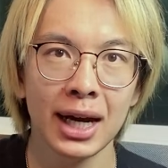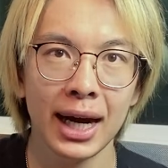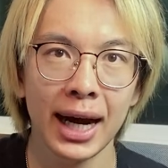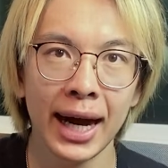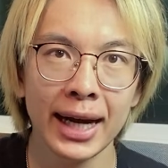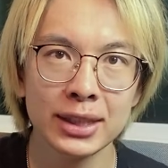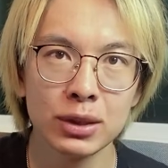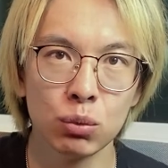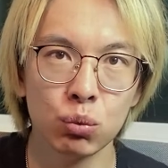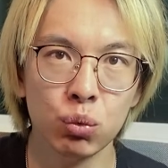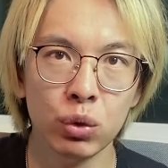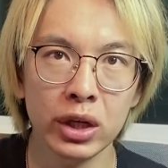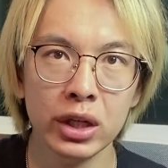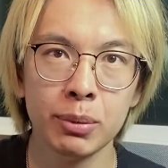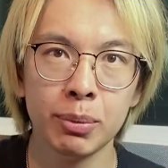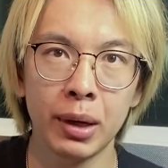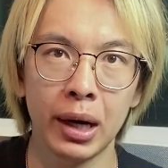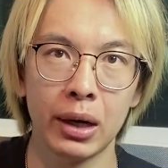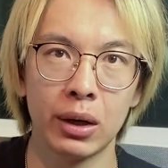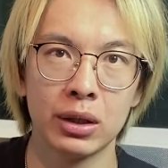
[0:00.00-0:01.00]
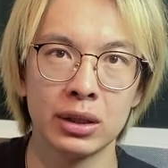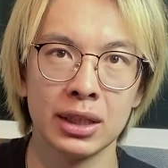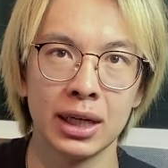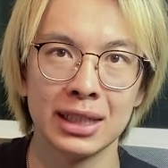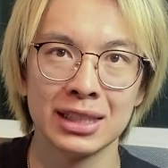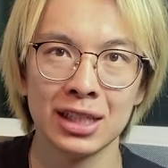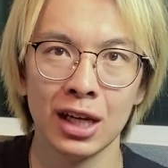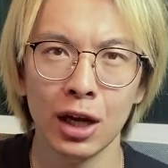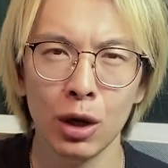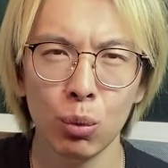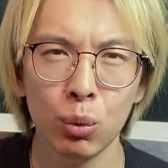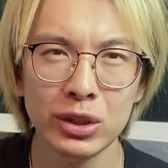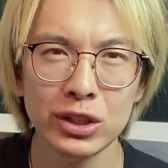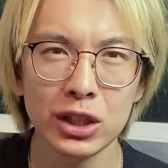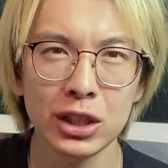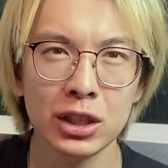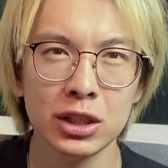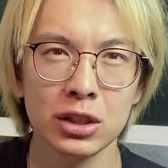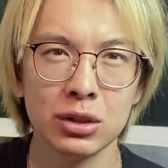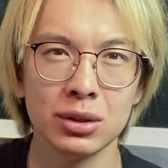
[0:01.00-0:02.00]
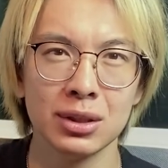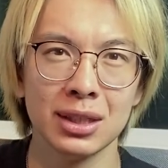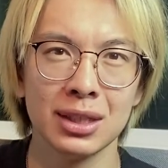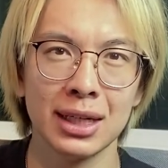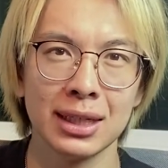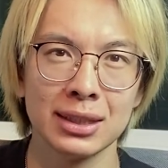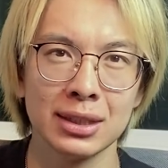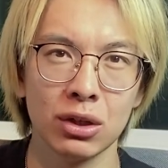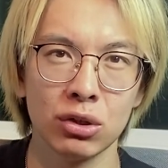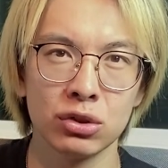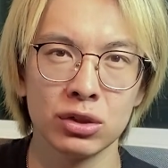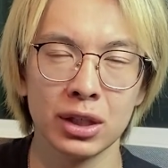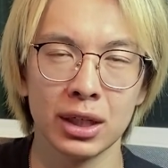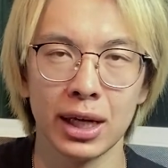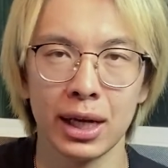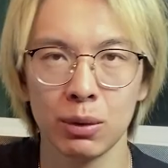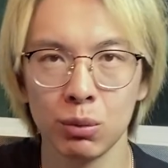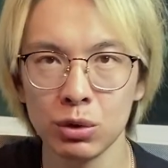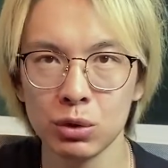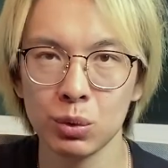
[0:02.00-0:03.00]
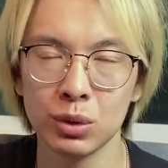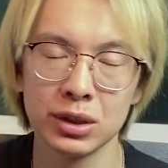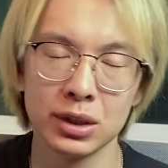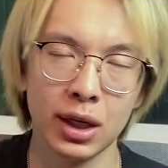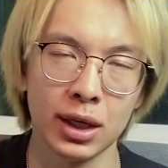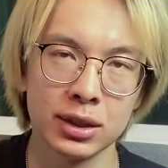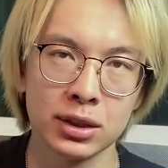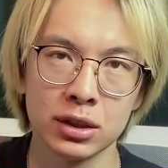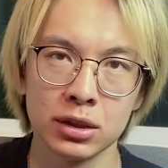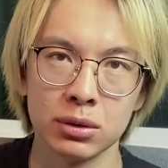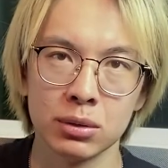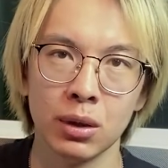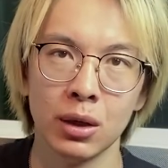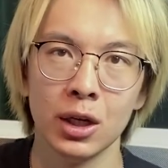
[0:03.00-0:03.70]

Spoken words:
I had to really prioritize which issues to take seriously and which ones not to.